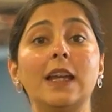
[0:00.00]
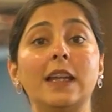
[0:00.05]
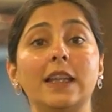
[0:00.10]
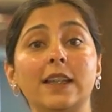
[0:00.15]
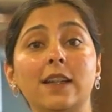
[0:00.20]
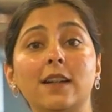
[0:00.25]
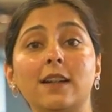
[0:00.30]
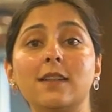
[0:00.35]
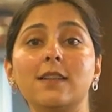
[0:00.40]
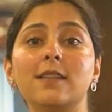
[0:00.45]

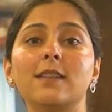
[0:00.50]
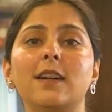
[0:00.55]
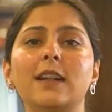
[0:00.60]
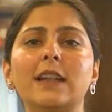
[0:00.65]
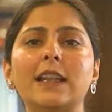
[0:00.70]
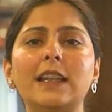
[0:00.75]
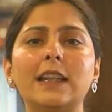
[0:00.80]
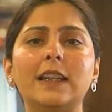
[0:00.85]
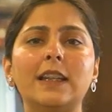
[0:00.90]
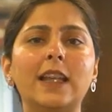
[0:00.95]
Here's a
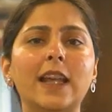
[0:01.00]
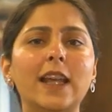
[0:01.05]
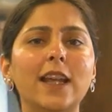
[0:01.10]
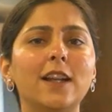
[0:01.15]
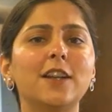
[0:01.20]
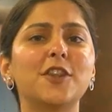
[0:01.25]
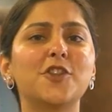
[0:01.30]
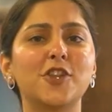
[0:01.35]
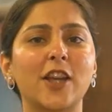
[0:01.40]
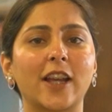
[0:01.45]

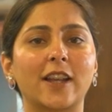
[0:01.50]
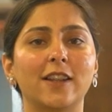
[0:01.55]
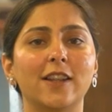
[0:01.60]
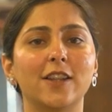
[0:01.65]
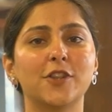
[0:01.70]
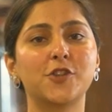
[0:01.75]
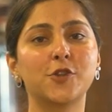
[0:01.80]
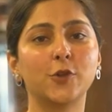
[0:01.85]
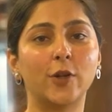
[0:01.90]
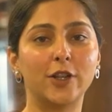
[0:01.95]
detailed
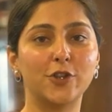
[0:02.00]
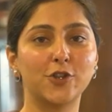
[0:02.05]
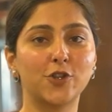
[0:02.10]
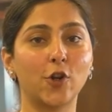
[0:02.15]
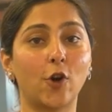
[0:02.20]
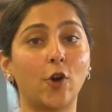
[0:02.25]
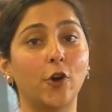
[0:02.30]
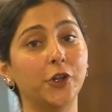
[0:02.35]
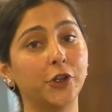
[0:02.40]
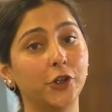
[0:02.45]
checklist to
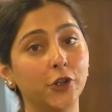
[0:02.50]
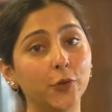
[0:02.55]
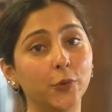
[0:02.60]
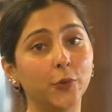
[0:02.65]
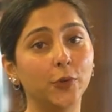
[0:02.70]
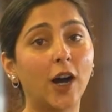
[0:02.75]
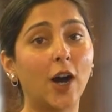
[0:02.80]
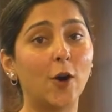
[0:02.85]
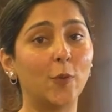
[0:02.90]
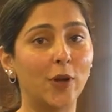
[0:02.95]
ensure
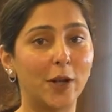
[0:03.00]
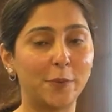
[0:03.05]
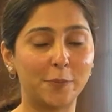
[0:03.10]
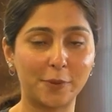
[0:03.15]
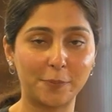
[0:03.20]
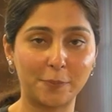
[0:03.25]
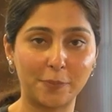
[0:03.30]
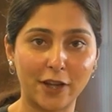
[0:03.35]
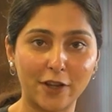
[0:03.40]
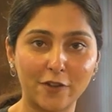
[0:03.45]
you are well
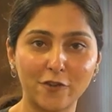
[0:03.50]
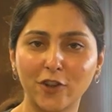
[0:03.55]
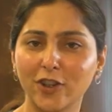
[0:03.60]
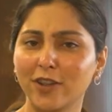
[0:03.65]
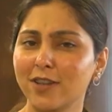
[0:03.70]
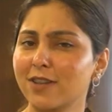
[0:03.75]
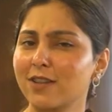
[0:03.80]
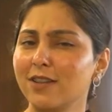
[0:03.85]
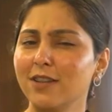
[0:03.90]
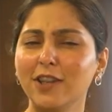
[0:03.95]
prepared for
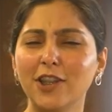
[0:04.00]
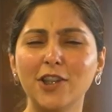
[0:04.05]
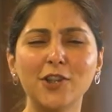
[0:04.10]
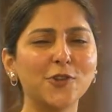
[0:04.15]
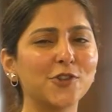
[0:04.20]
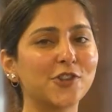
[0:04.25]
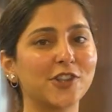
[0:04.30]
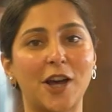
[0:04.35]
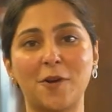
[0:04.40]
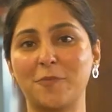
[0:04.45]
this
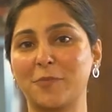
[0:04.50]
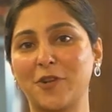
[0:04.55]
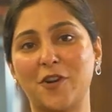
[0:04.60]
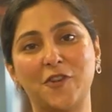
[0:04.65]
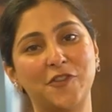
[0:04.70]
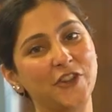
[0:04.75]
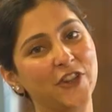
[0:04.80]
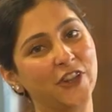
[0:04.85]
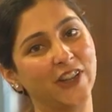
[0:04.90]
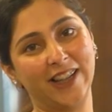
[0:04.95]
new chapter
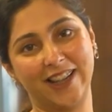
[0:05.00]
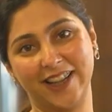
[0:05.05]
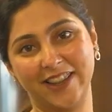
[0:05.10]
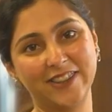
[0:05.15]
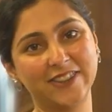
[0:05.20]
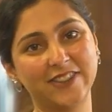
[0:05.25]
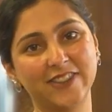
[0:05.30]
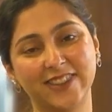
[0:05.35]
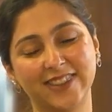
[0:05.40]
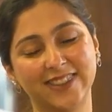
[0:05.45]
of your
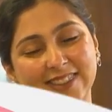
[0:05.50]
life.